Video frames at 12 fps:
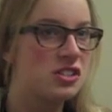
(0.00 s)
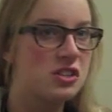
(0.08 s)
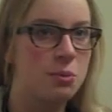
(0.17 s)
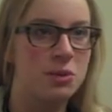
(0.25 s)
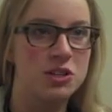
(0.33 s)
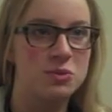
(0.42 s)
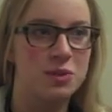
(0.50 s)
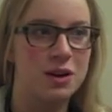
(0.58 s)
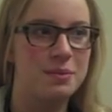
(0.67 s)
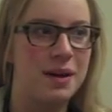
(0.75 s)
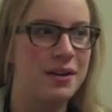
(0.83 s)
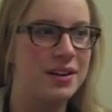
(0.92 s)
so much more
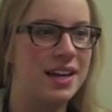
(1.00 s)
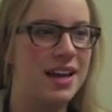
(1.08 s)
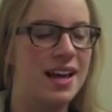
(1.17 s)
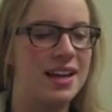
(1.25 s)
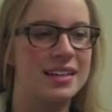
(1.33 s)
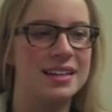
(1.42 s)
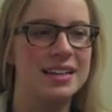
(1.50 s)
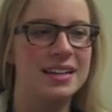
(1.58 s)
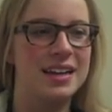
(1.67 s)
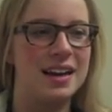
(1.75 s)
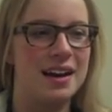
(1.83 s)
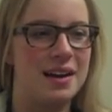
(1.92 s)
about it and
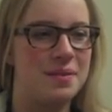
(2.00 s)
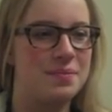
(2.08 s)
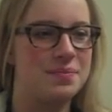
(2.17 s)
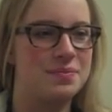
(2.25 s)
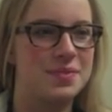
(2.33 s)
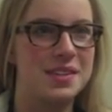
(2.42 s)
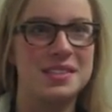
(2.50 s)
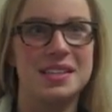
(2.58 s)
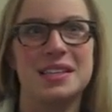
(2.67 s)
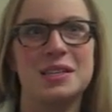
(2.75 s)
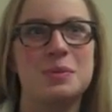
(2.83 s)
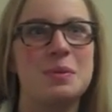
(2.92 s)
um, see
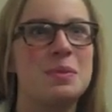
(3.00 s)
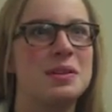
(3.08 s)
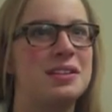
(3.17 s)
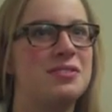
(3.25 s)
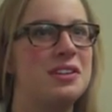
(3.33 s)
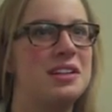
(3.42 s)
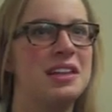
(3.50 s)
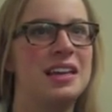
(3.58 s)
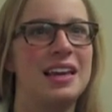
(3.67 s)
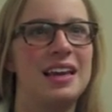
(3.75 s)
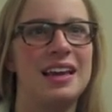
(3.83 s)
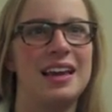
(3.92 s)
these people
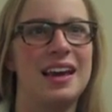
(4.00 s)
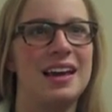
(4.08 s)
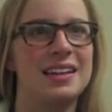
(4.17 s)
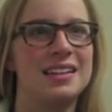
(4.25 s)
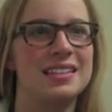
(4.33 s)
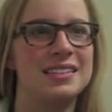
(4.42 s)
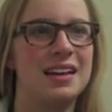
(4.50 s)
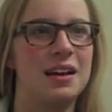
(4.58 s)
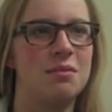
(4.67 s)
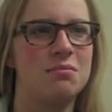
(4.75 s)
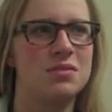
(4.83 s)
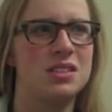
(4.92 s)
differently and
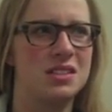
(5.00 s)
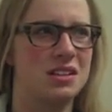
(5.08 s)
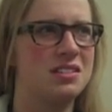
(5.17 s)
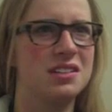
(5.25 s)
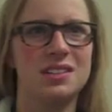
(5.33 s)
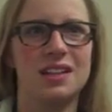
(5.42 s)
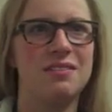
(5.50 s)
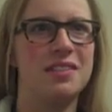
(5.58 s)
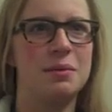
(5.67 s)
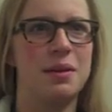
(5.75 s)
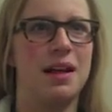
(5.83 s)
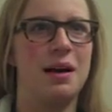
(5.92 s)
just learn to love
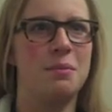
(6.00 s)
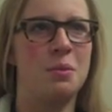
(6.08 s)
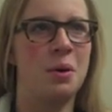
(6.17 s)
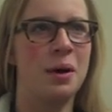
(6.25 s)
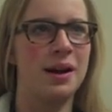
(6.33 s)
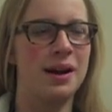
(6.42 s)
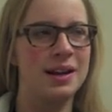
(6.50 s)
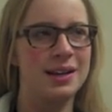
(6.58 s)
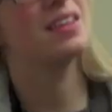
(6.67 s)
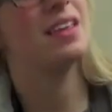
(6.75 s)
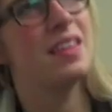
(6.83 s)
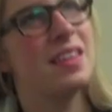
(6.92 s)
them a lot more
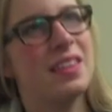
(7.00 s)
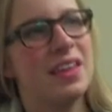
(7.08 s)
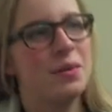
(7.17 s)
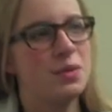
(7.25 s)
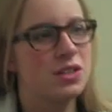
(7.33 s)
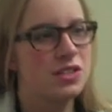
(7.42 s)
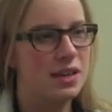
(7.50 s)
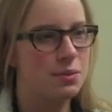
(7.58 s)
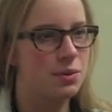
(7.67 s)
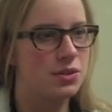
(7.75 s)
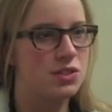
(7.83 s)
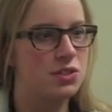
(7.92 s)
they were just
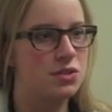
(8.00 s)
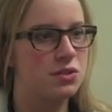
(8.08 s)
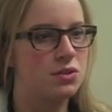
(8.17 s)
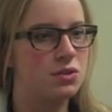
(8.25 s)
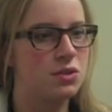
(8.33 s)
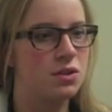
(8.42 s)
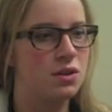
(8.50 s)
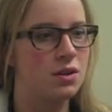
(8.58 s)
able to